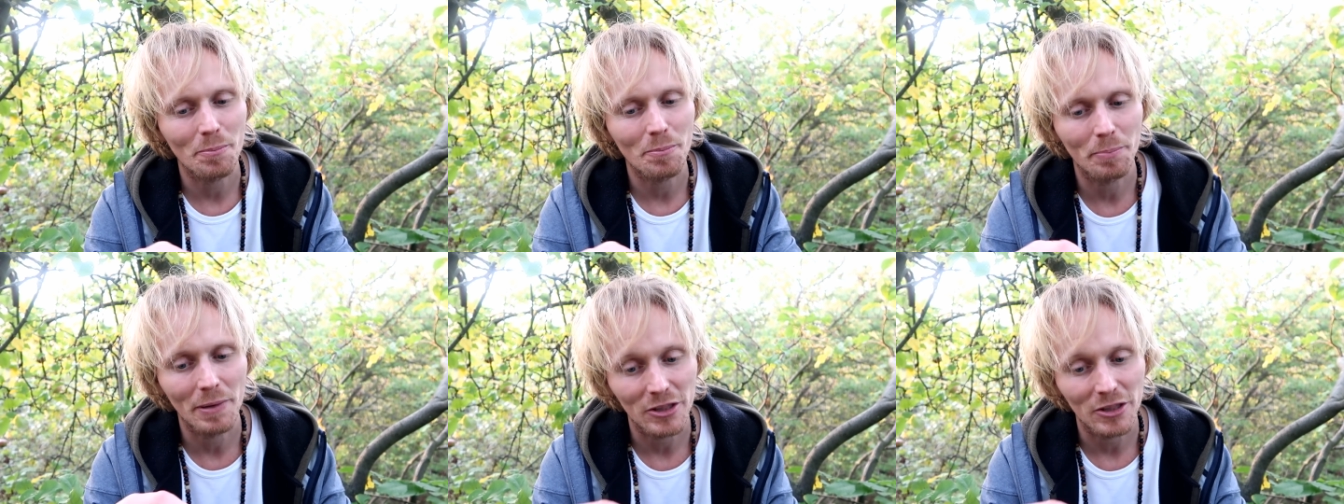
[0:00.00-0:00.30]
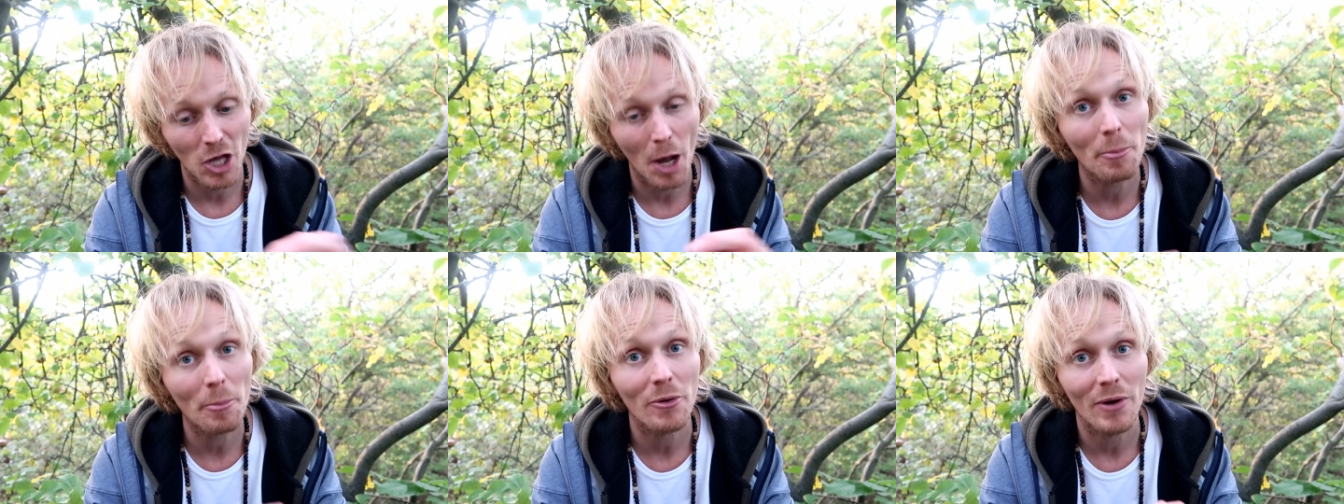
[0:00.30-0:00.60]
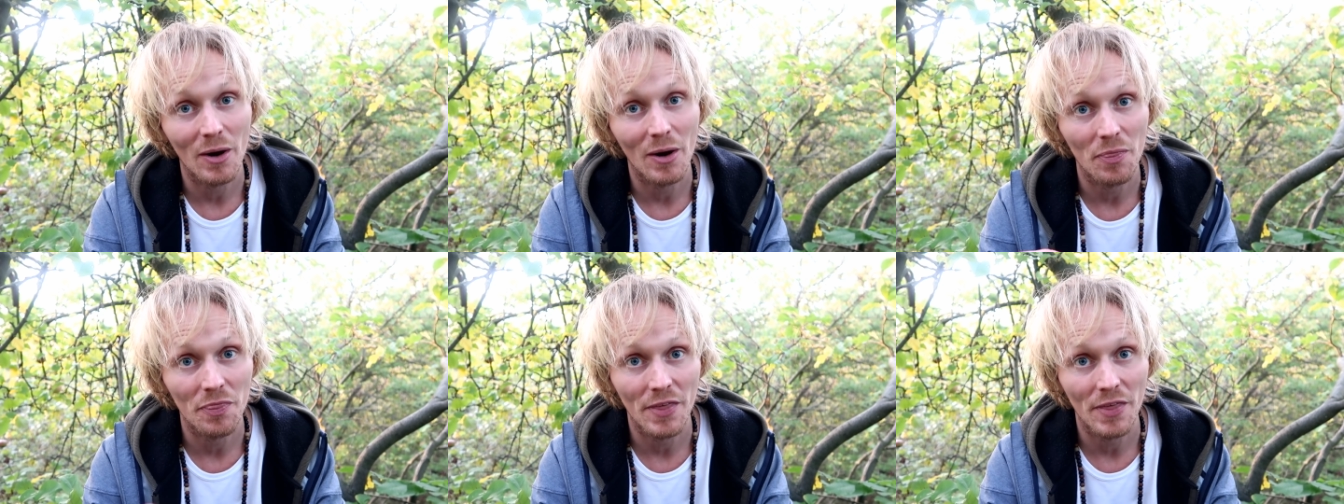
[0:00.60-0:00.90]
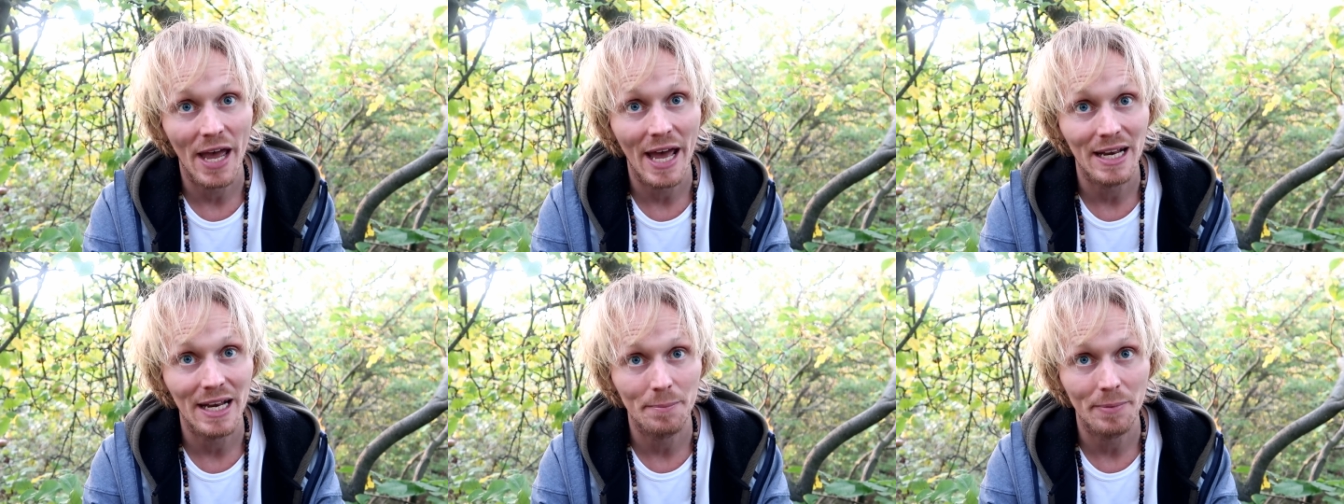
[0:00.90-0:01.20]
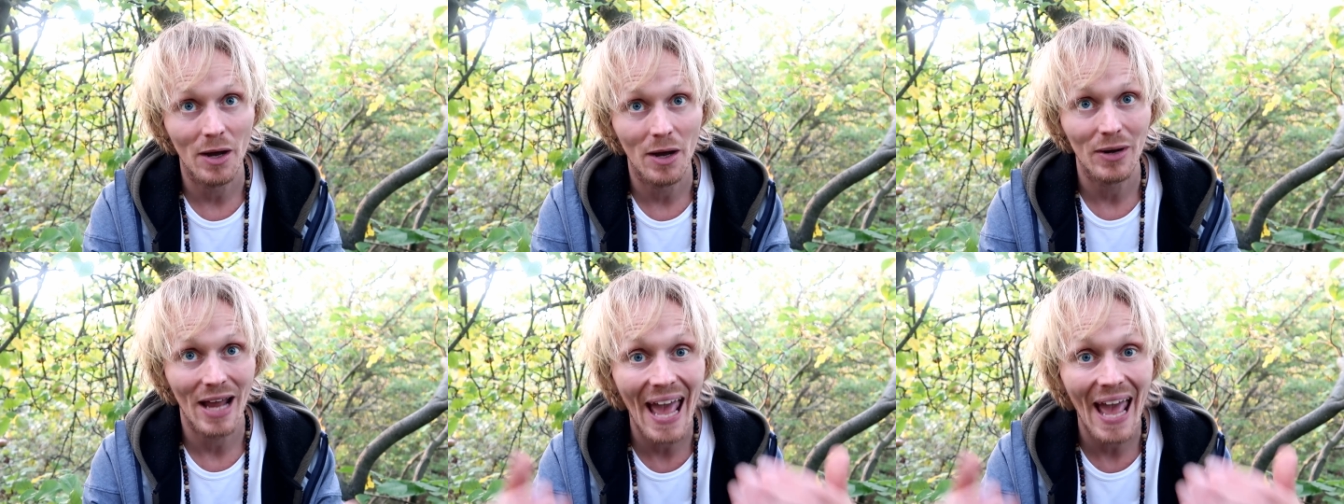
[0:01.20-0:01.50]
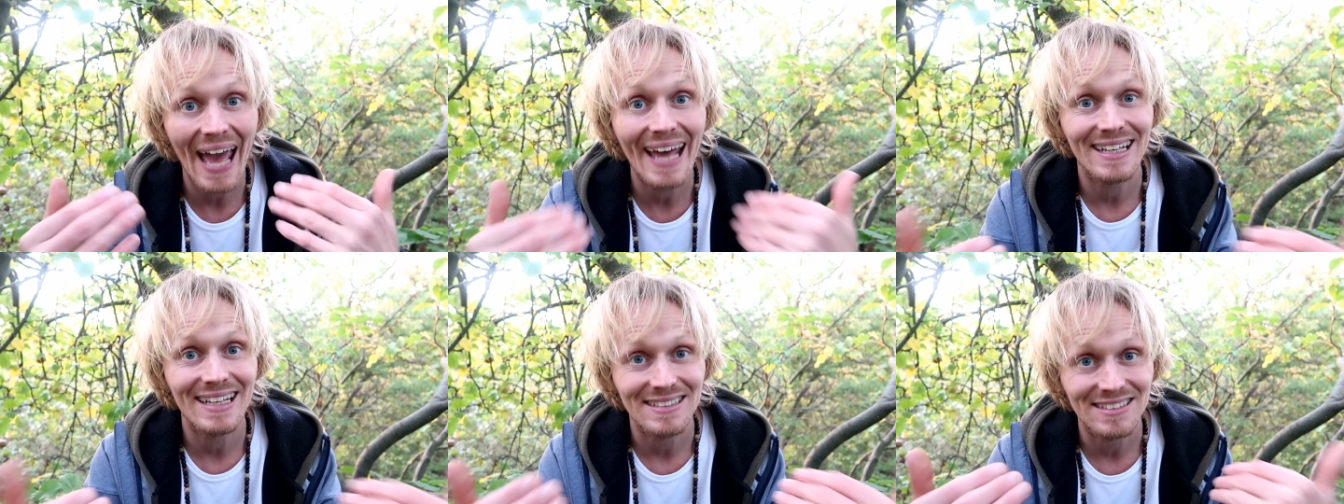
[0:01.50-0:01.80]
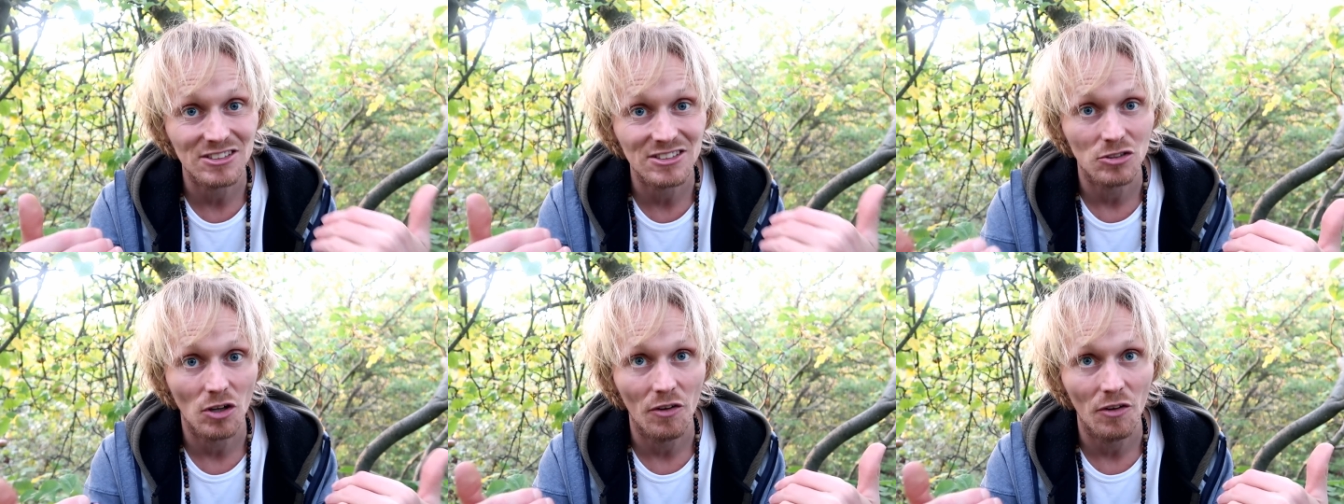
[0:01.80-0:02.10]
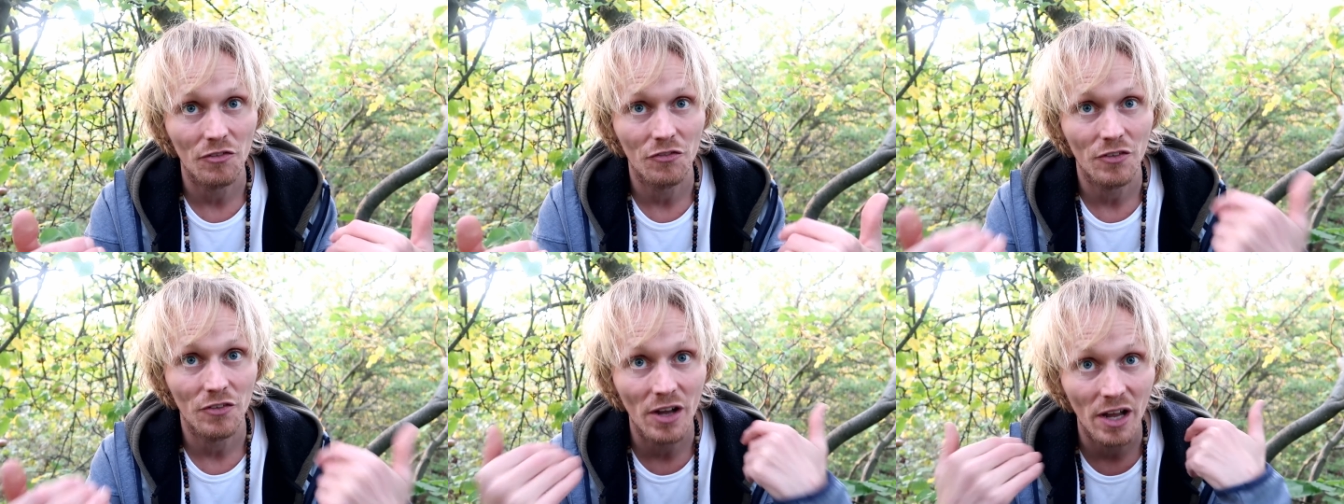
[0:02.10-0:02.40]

built up around that, about adding stuff.